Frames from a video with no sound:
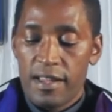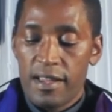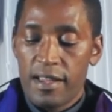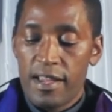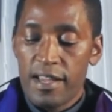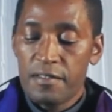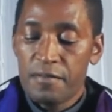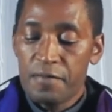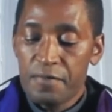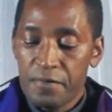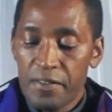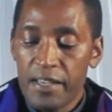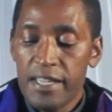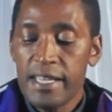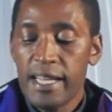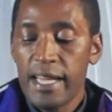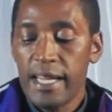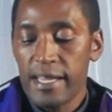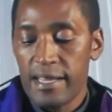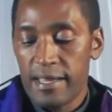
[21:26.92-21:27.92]
And
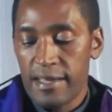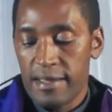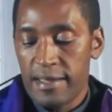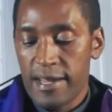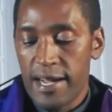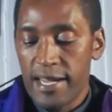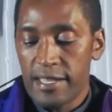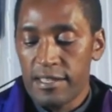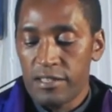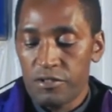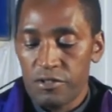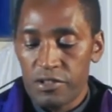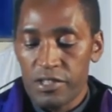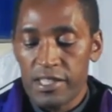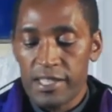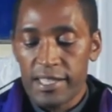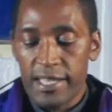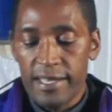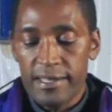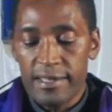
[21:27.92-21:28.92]
finally, as
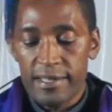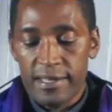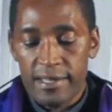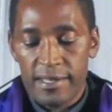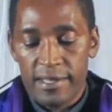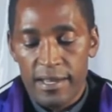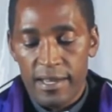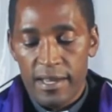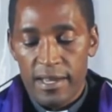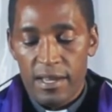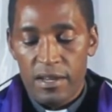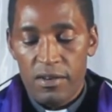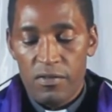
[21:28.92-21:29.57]
Christians,